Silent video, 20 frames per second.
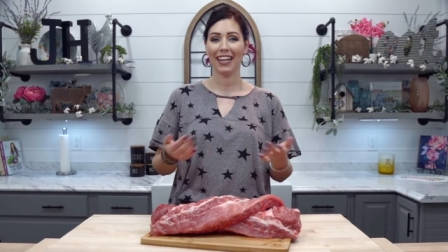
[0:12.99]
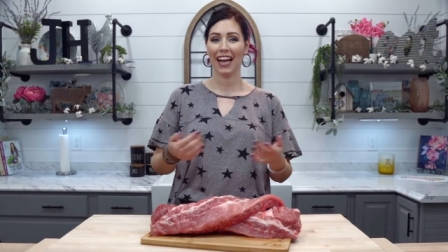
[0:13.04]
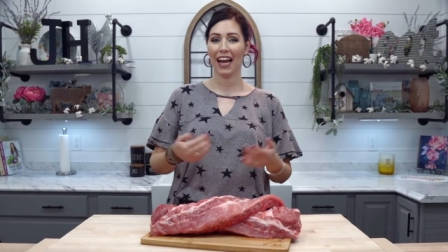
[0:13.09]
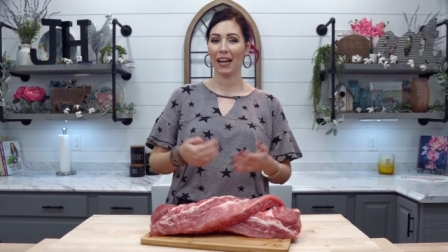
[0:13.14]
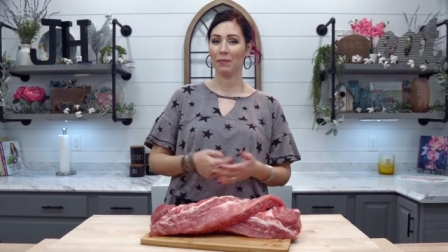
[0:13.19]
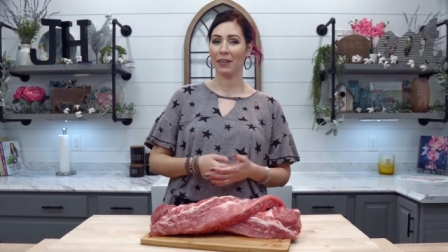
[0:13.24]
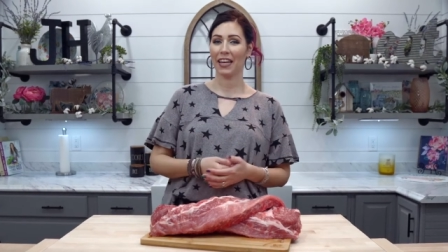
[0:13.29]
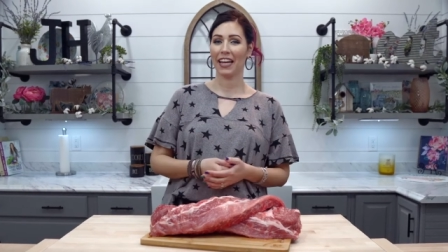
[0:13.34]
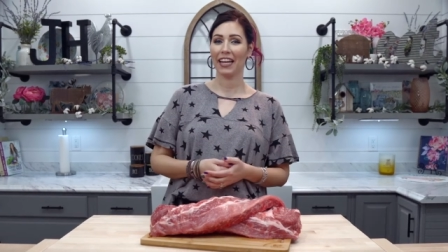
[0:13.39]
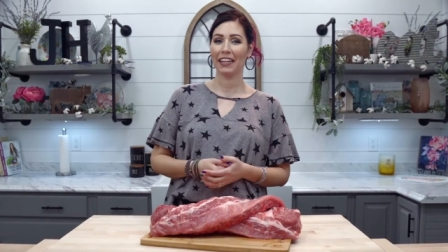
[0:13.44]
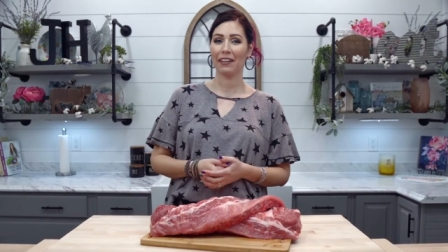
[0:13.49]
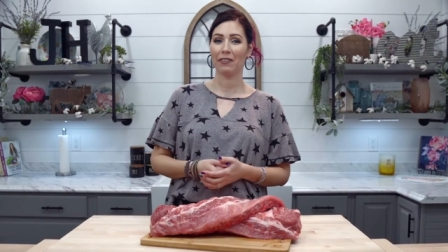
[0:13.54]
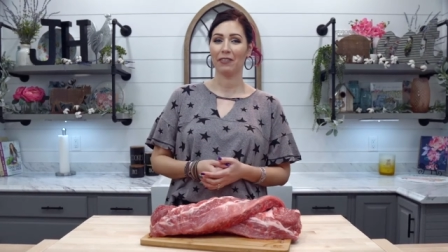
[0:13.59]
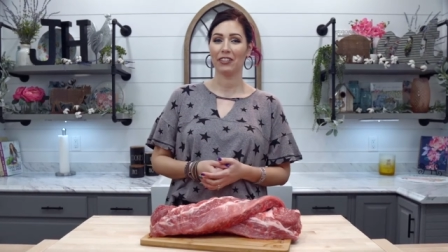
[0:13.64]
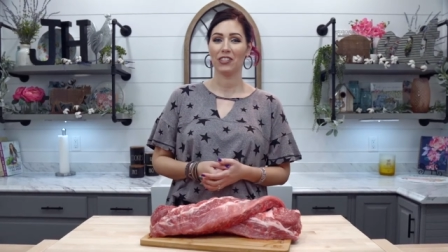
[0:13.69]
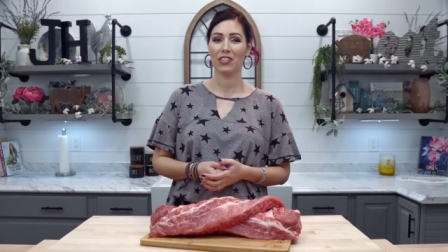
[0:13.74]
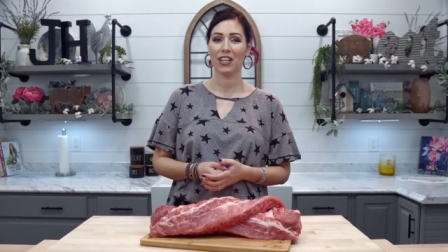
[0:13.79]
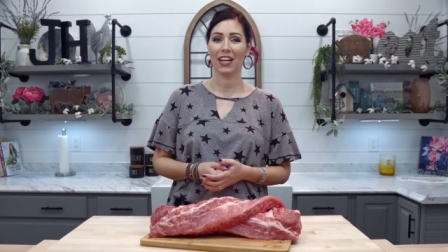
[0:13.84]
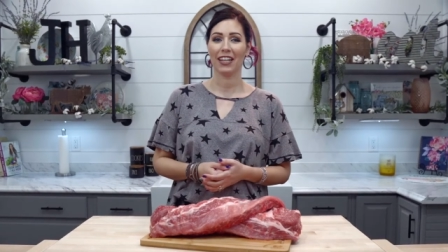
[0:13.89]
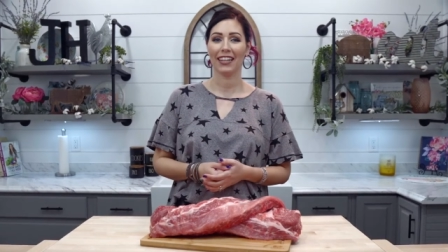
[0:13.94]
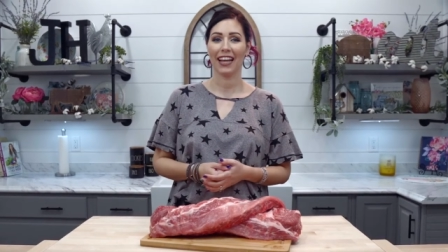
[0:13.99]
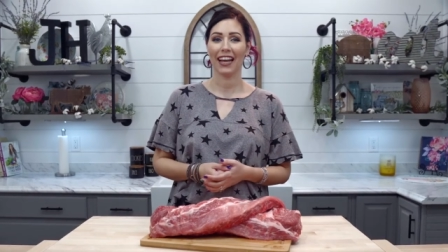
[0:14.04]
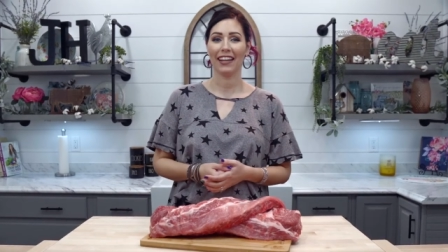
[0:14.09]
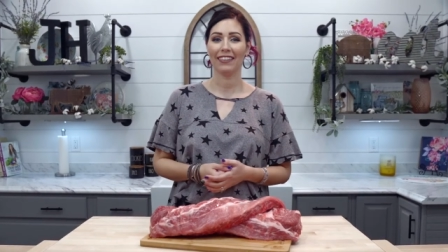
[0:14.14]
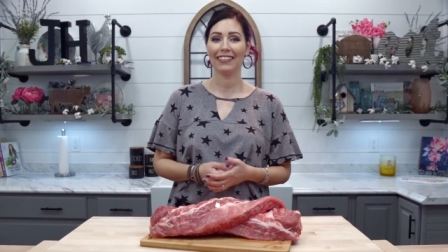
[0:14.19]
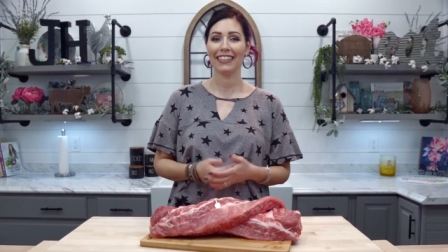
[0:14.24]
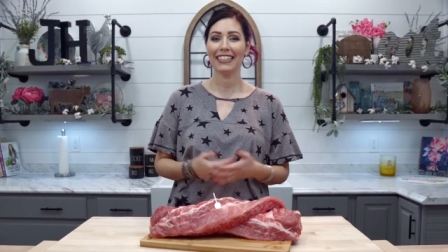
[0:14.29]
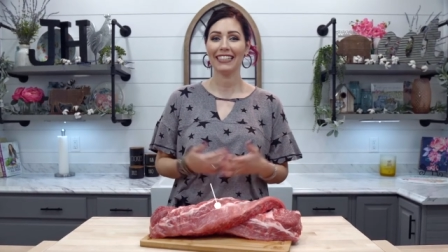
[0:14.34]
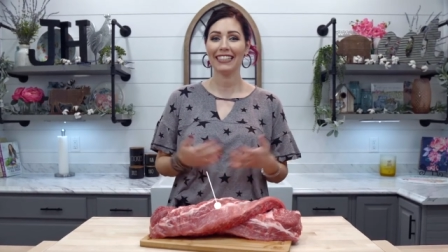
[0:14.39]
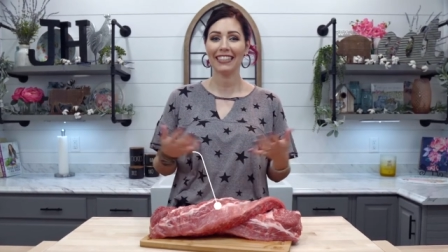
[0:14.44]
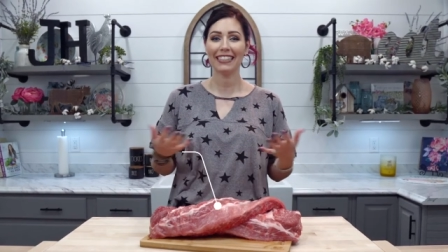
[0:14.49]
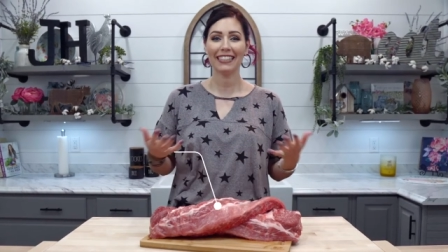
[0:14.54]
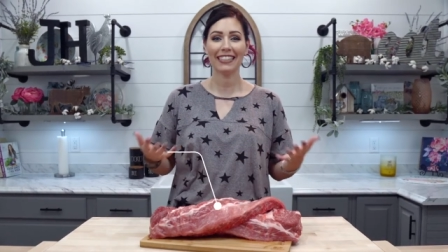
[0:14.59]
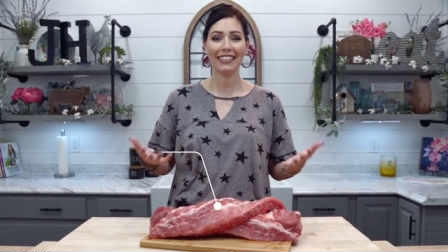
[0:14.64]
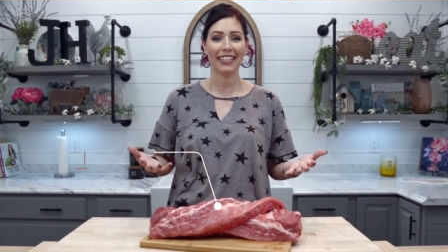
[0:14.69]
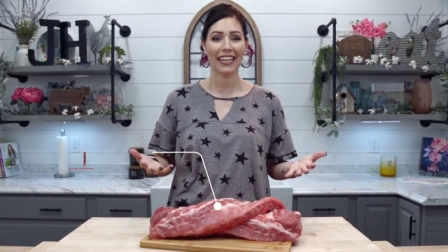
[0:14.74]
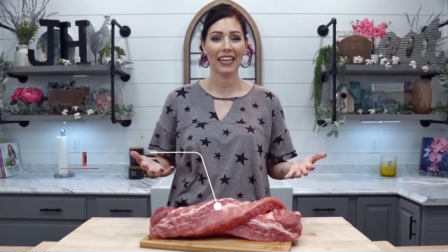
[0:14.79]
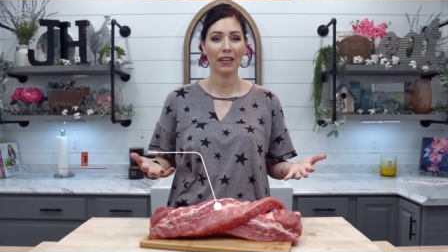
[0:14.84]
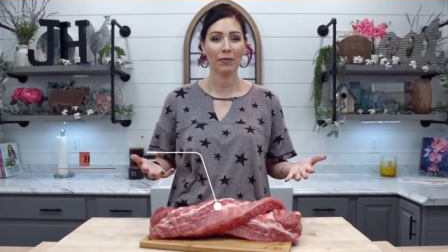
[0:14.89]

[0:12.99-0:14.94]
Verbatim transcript: I'm Katie with John Henry's and today